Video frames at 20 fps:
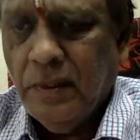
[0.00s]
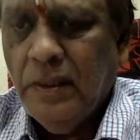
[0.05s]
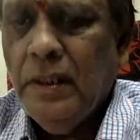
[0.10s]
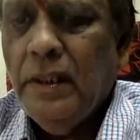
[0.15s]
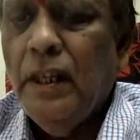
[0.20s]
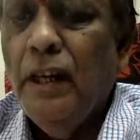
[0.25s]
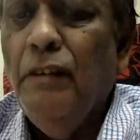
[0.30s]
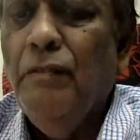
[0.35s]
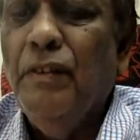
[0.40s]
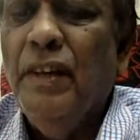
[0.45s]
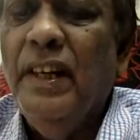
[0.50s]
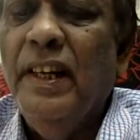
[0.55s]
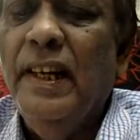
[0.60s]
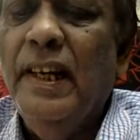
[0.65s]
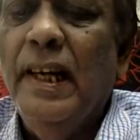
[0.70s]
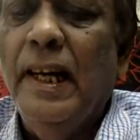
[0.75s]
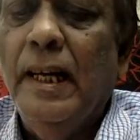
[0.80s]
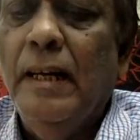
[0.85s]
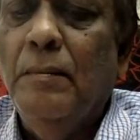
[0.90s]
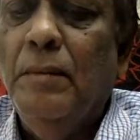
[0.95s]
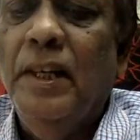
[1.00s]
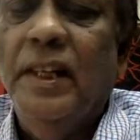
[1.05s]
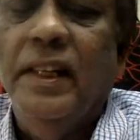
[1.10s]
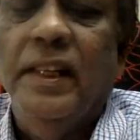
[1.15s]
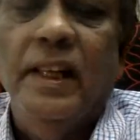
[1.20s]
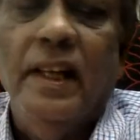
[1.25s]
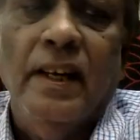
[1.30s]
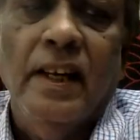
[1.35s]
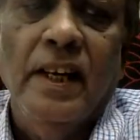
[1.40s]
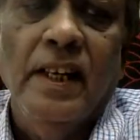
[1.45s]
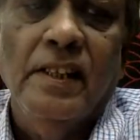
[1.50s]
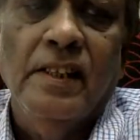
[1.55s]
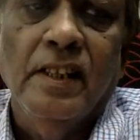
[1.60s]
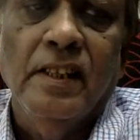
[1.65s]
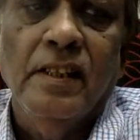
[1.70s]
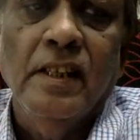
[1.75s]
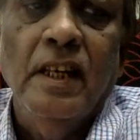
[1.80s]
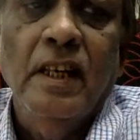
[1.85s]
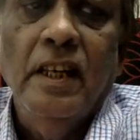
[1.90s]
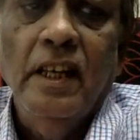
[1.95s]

if any liability arises,